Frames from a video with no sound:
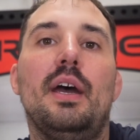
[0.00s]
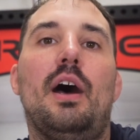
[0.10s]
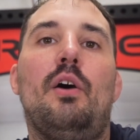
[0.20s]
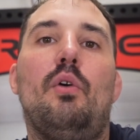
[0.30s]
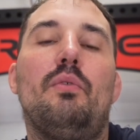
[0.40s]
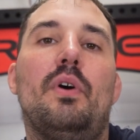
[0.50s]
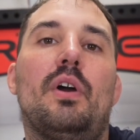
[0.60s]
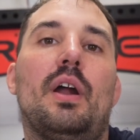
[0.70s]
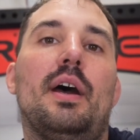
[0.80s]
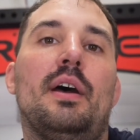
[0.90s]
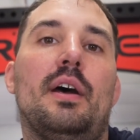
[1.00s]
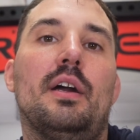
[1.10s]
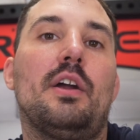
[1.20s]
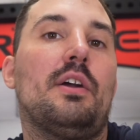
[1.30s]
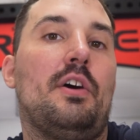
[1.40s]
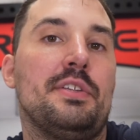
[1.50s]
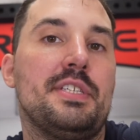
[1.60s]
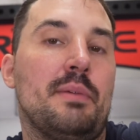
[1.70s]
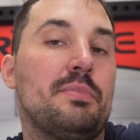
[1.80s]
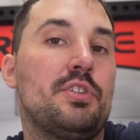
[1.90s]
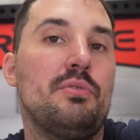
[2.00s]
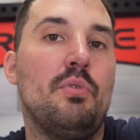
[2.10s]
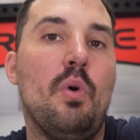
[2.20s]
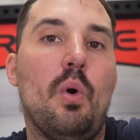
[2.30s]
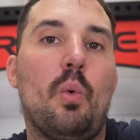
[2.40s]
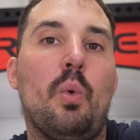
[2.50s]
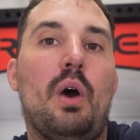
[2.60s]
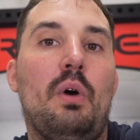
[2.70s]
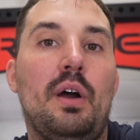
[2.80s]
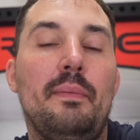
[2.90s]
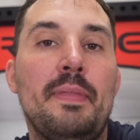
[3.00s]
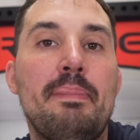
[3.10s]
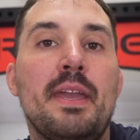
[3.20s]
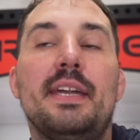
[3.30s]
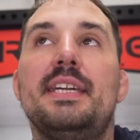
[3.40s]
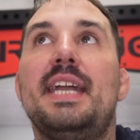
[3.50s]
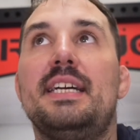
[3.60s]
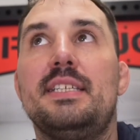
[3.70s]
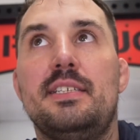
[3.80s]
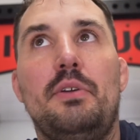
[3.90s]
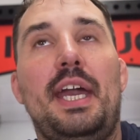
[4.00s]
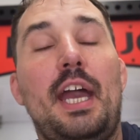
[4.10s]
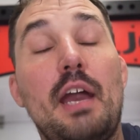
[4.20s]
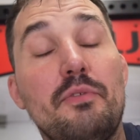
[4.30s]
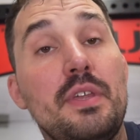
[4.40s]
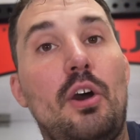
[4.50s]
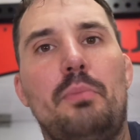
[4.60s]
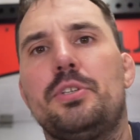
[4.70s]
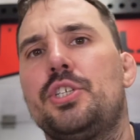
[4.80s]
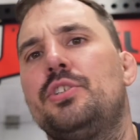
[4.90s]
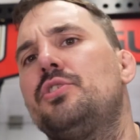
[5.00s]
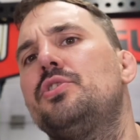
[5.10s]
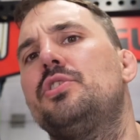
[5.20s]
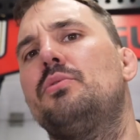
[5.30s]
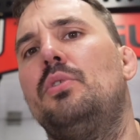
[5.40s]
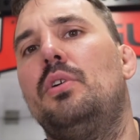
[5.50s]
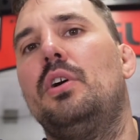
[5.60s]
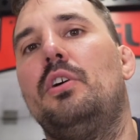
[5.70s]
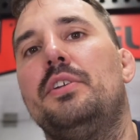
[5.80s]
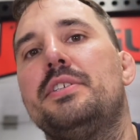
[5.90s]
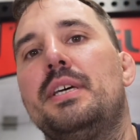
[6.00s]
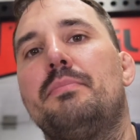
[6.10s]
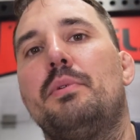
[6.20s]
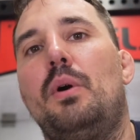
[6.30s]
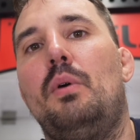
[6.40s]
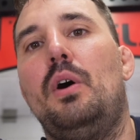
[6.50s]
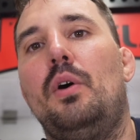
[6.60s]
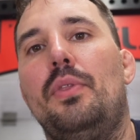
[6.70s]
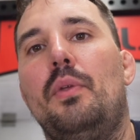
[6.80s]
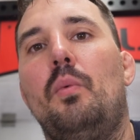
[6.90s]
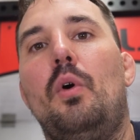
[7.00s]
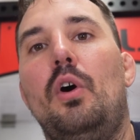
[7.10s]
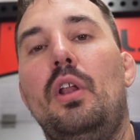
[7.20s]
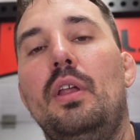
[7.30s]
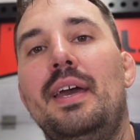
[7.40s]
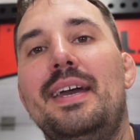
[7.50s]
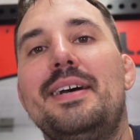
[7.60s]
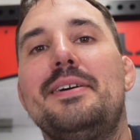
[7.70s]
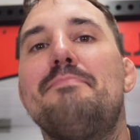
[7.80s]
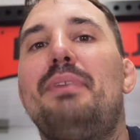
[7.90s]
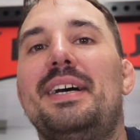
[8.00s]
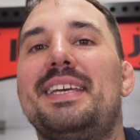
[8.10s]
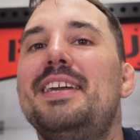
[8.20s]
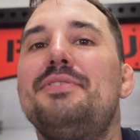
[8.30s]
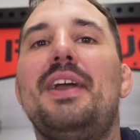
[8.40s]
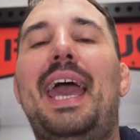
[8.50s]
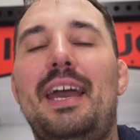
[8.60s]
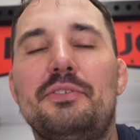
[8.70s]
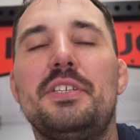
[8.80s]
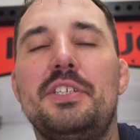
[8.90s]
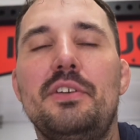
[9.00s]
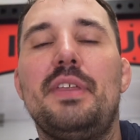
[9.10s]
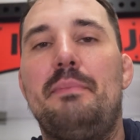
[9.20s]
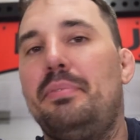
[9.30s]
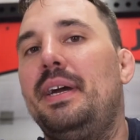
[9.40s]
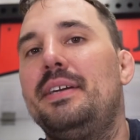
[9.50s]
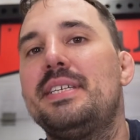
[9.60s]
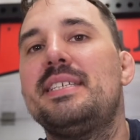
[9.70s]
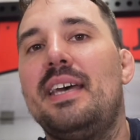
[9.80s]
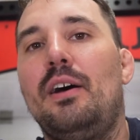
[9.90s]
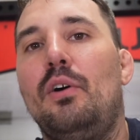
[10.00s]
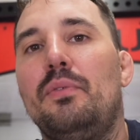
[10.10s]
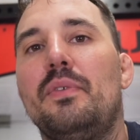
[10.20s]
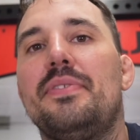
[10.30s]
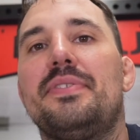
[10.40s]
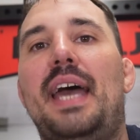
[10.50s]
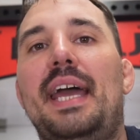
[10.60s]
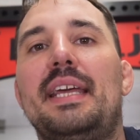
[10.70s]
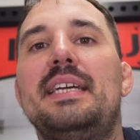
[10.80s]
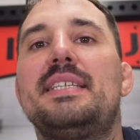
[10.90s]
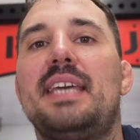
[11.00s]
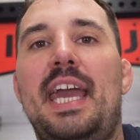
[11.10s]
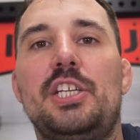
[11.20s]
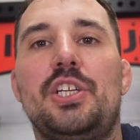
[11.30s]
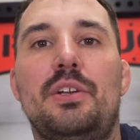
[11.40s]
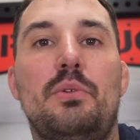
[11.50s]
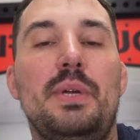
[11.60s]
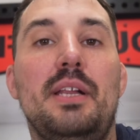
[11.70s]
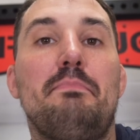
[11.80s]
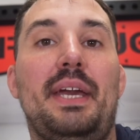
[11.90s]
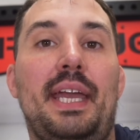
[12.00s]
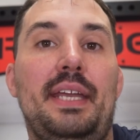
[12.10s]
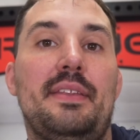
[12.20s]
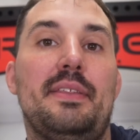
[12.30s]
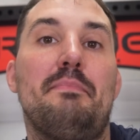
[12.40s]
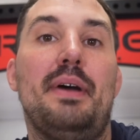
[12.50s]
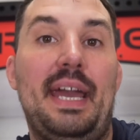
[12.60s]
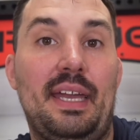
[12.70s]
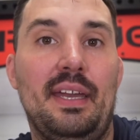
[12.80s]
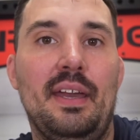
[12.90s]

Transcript: over a Concept 2 rower. Yes, you have the option to store a Concept rower on the wall, but if you have to do that by yourself, that is actually a real pain in the back.